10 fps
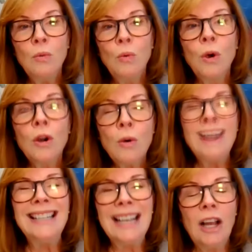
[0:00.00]
we're
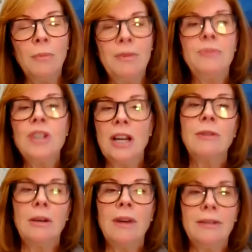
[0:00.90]
going to help them
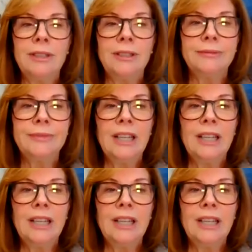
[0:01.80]
generate revenue